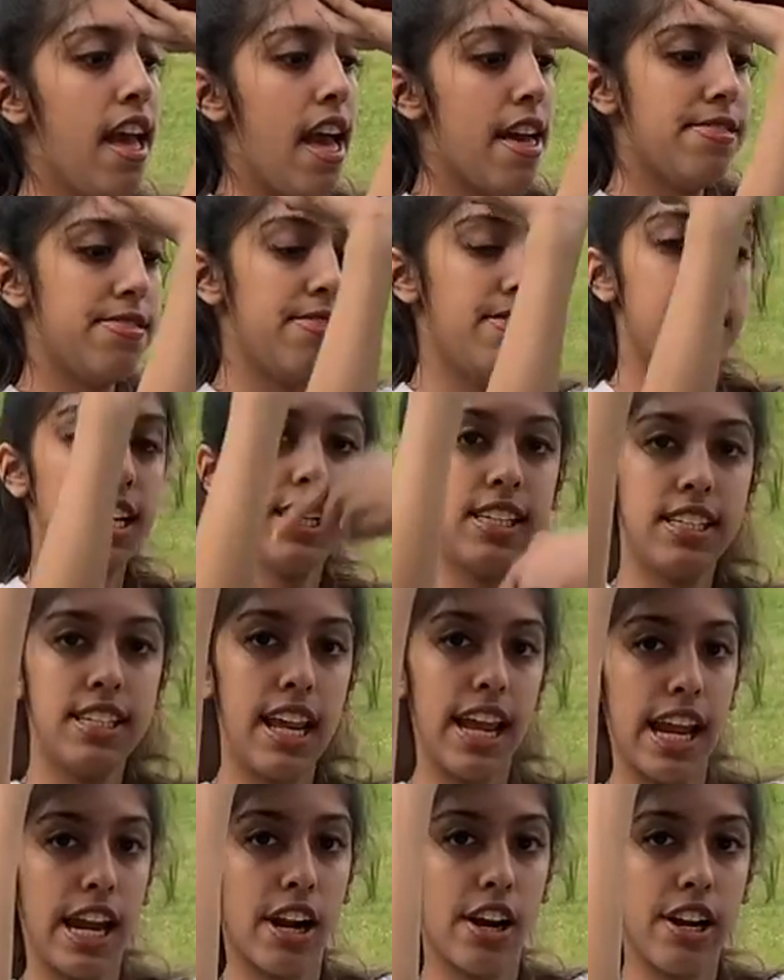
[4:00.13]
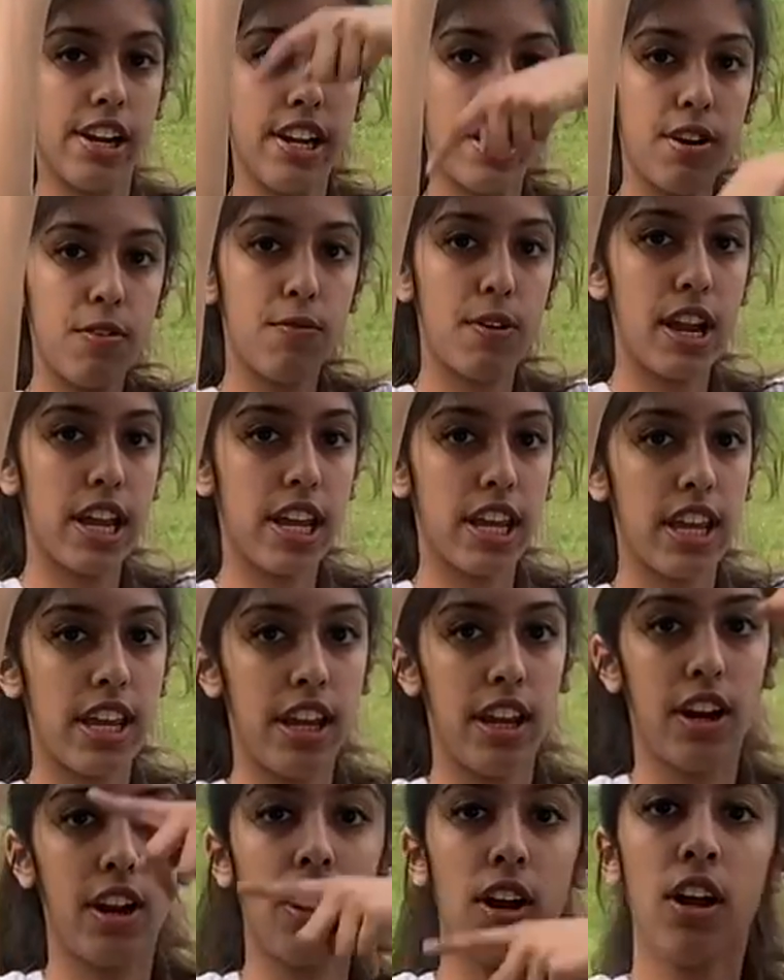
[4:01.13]
And this area right
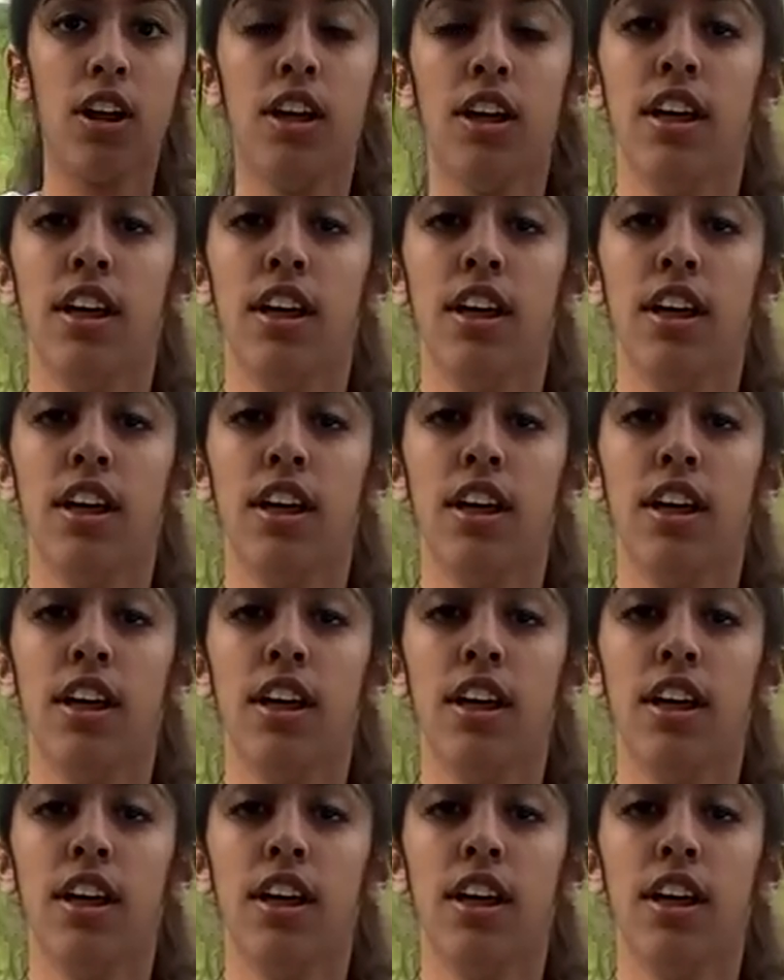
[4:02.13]
here,